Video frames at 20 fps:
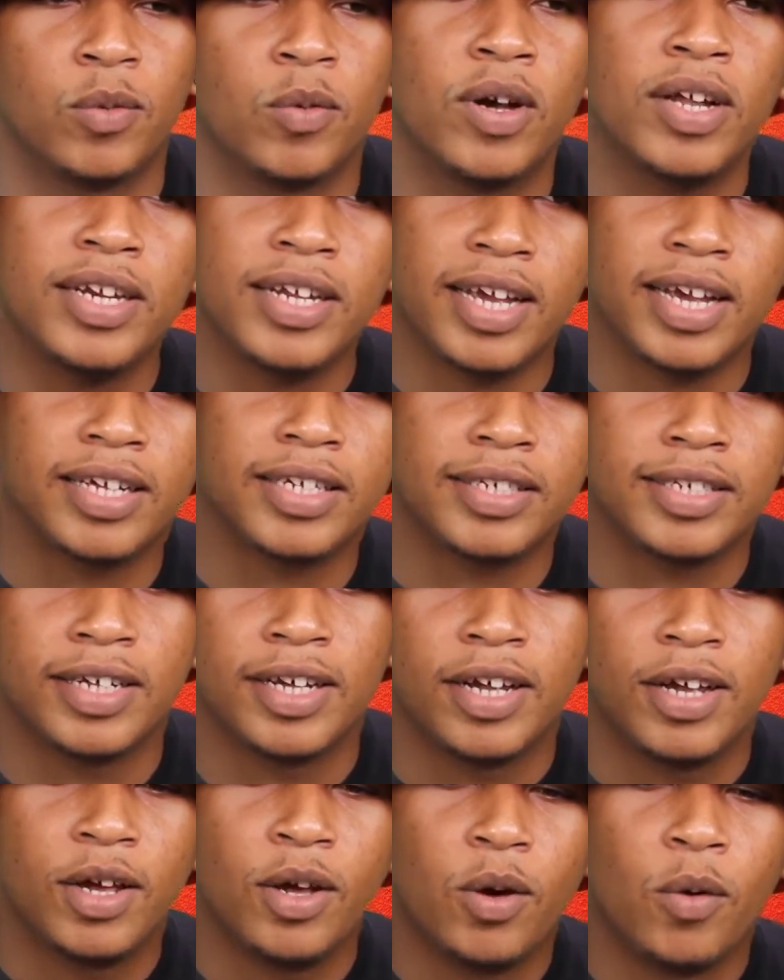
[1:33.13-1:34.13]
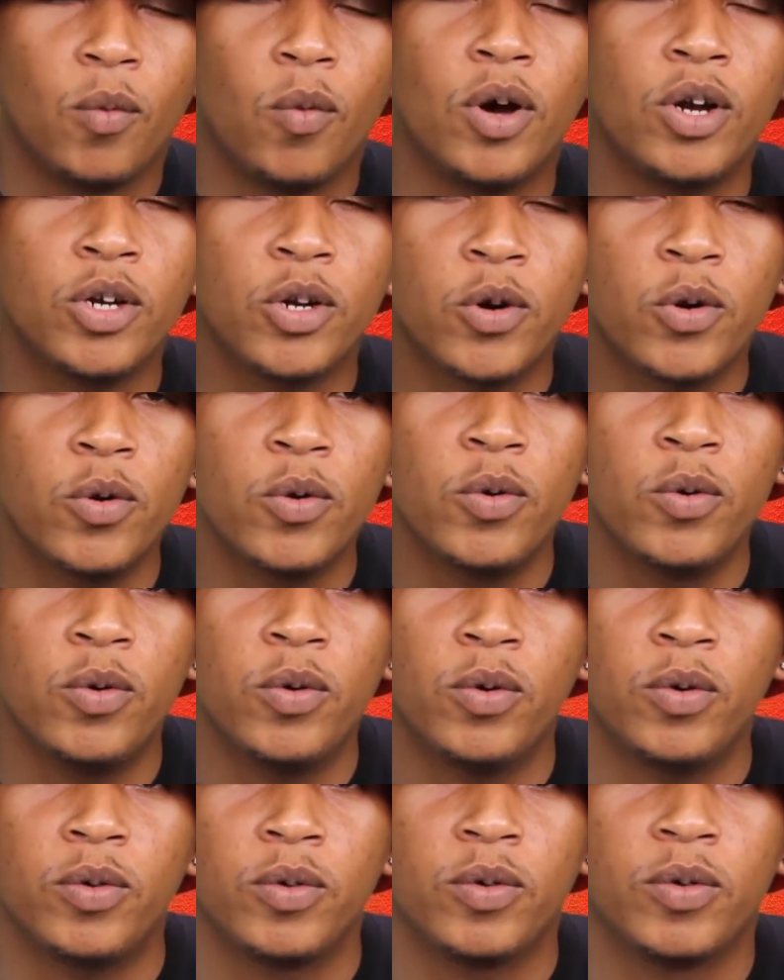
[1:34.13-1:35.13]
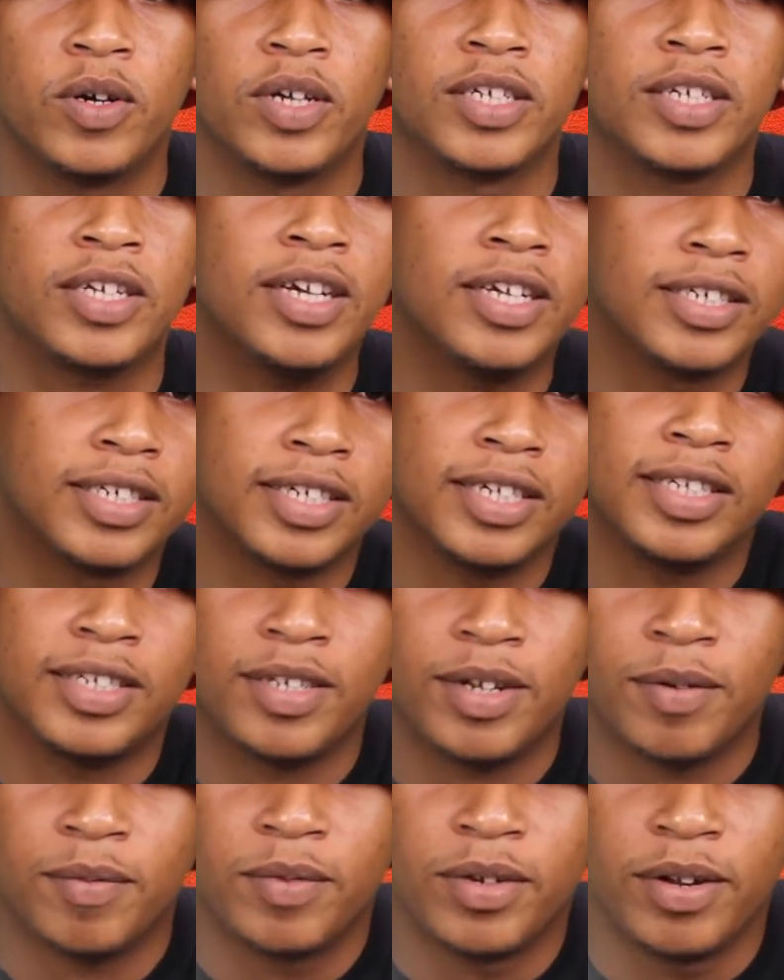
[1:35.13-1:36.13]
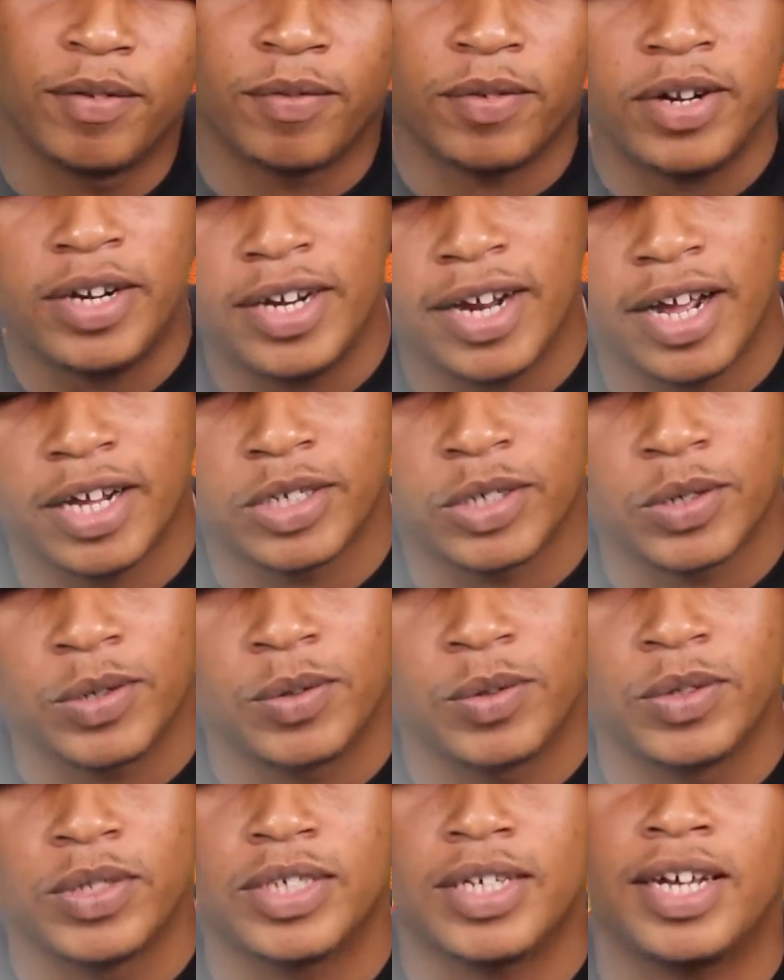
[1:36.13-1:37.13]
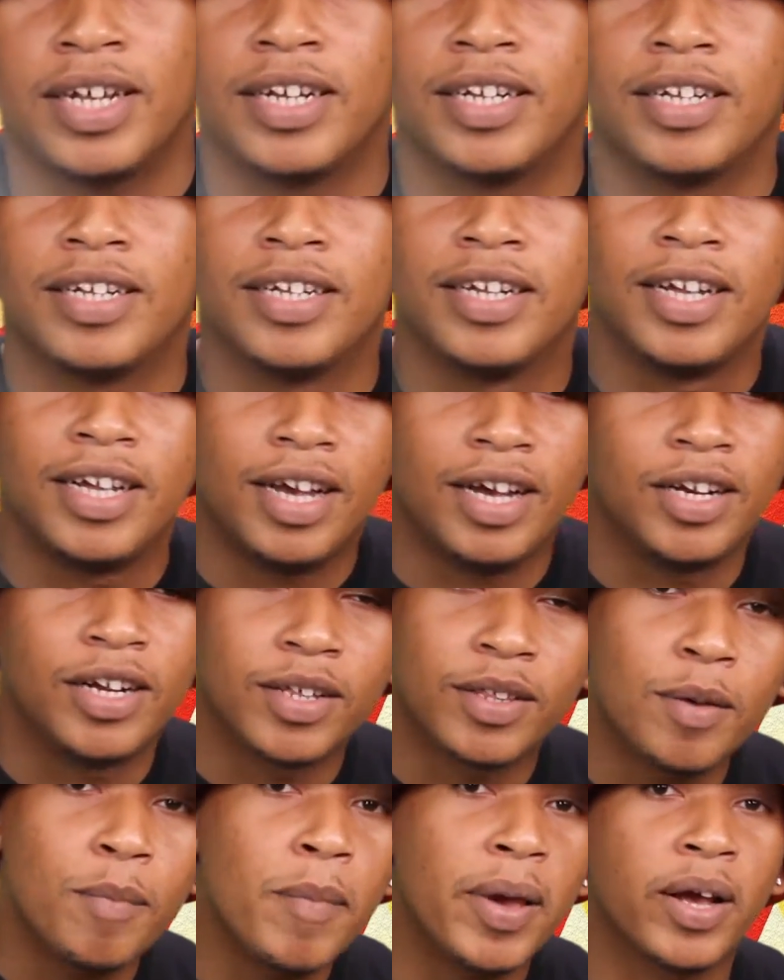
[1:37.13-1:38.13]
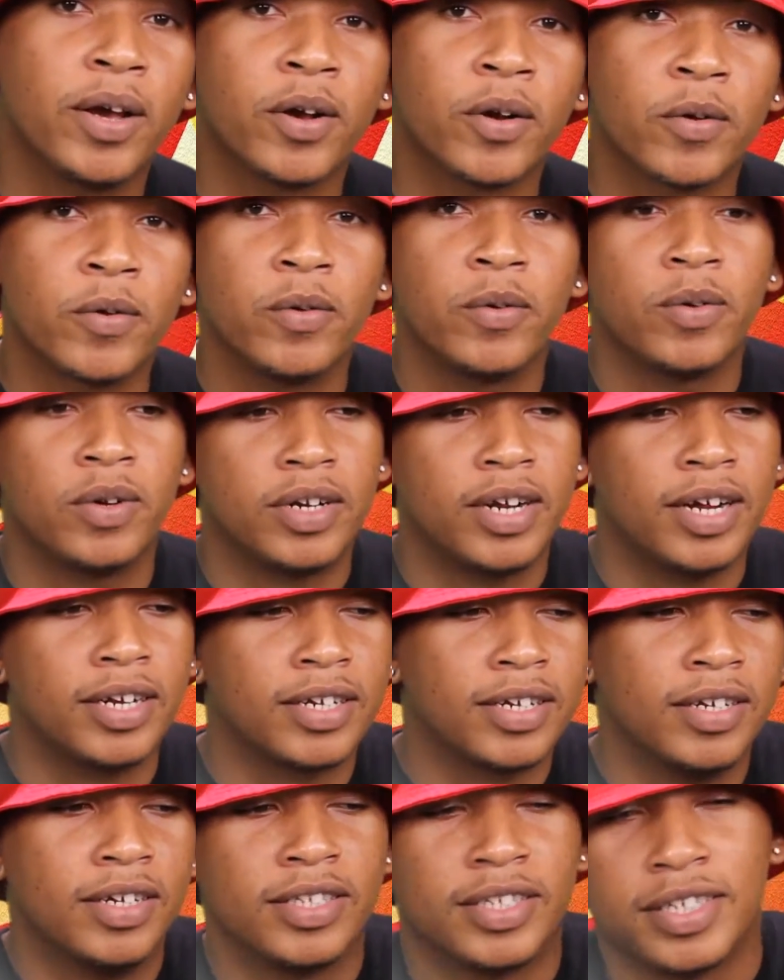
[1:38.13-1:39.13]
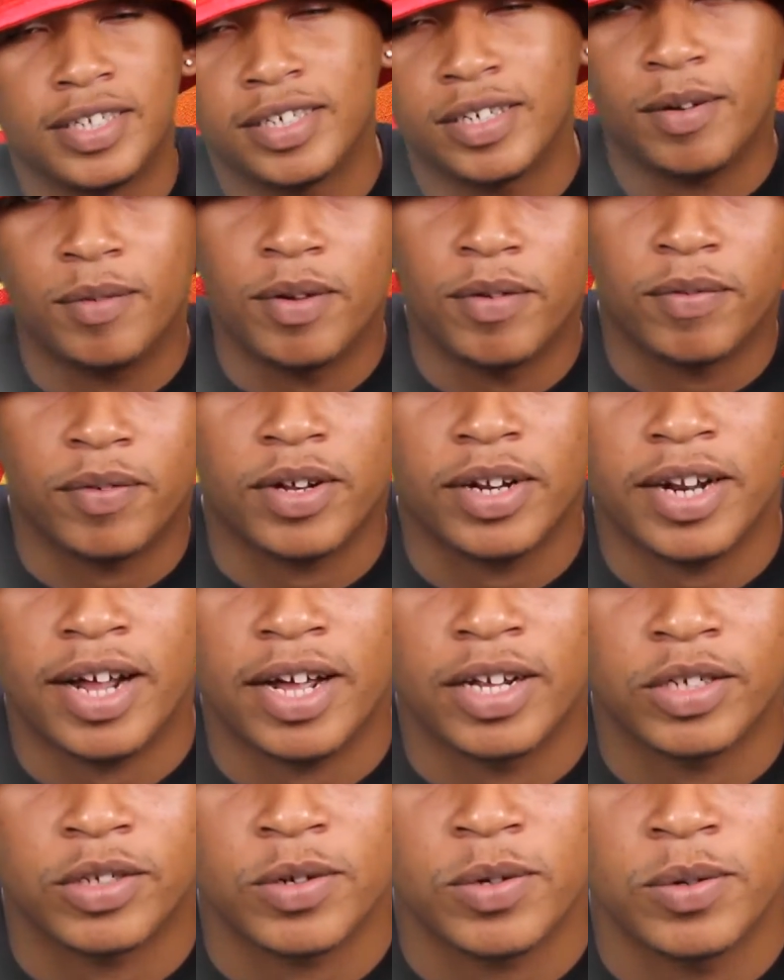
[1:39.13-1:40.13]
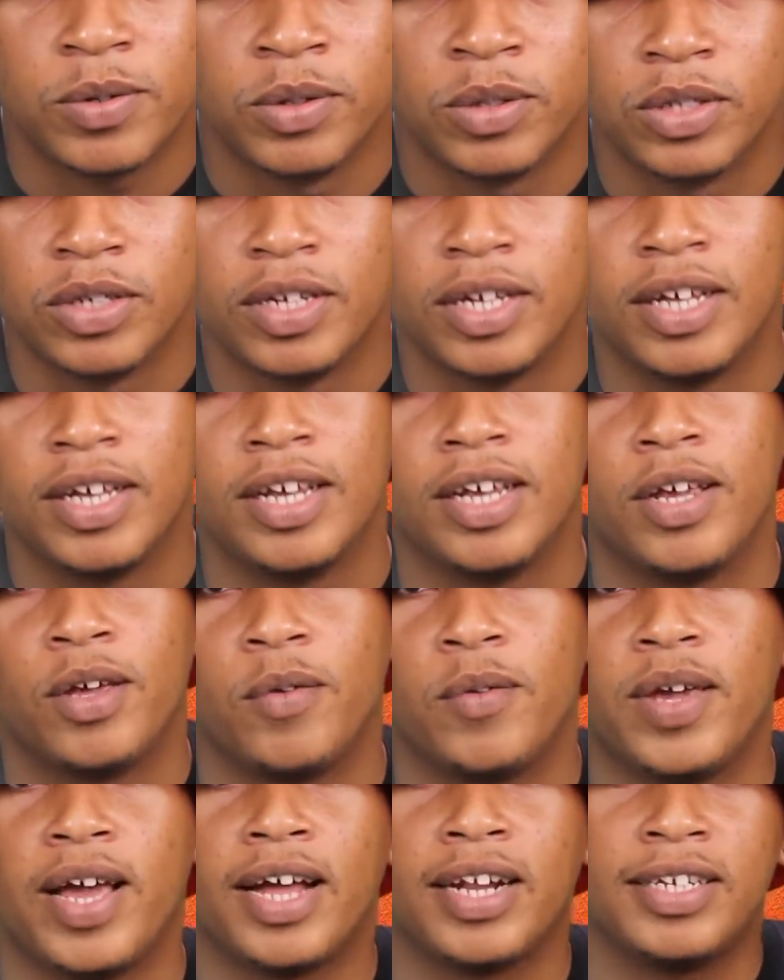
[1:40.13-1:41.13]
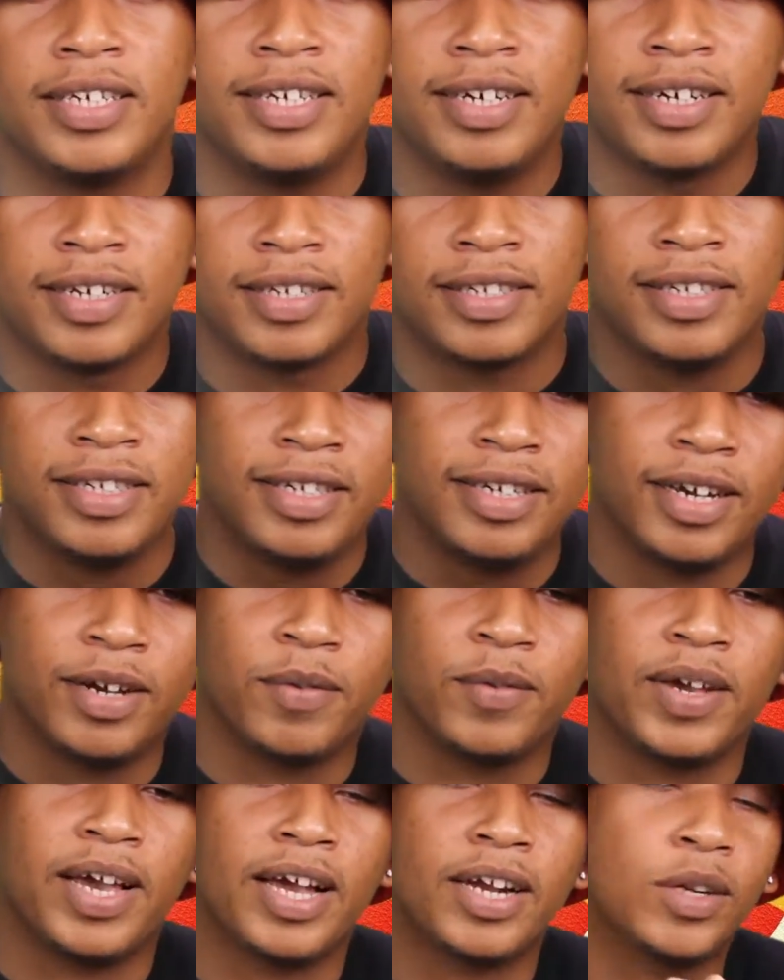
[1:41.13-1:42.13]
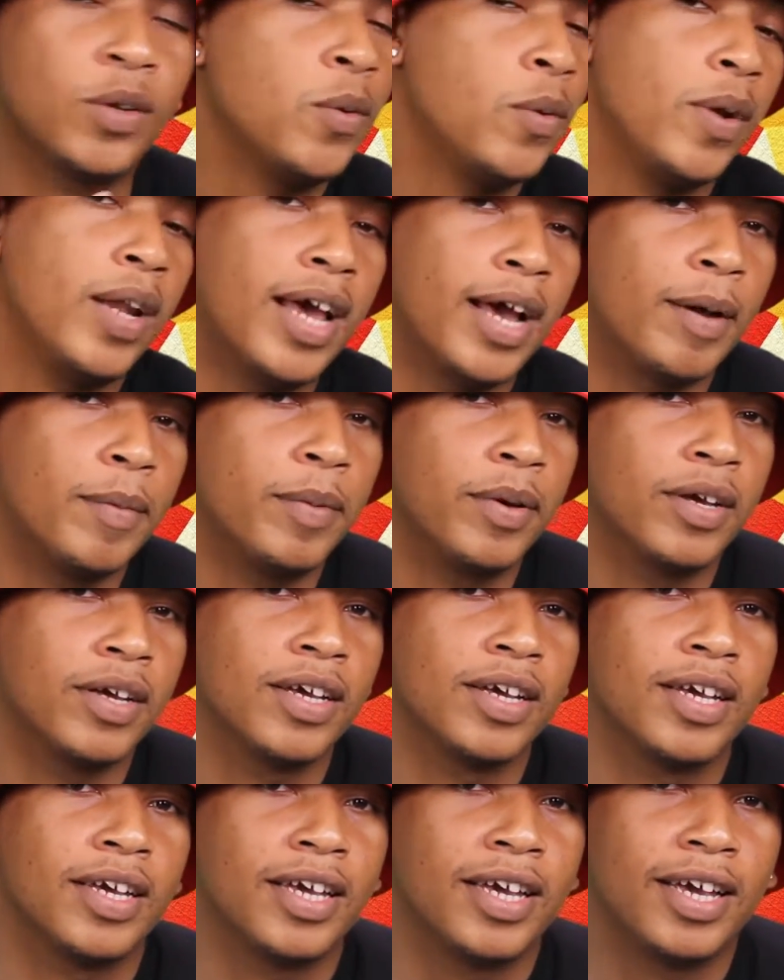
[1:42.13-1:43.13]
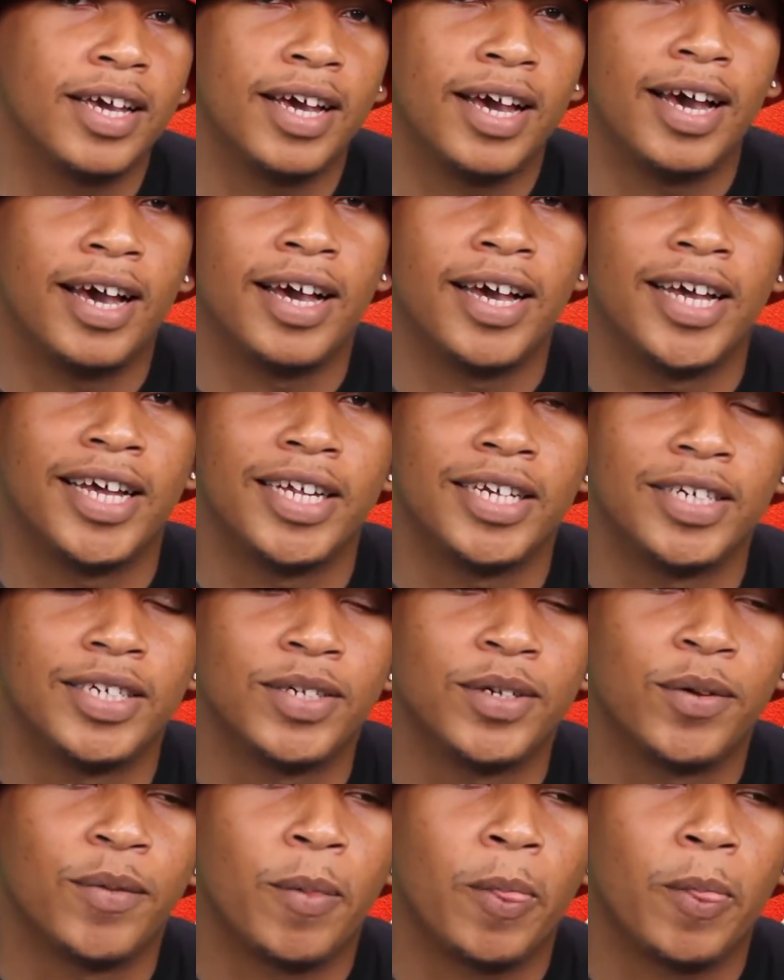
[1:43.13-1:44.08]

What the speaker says: One crew was consist of different dance crews and another mega crew that consists of different dance crews. Mm-hmm. We had TNT and we had Collab, and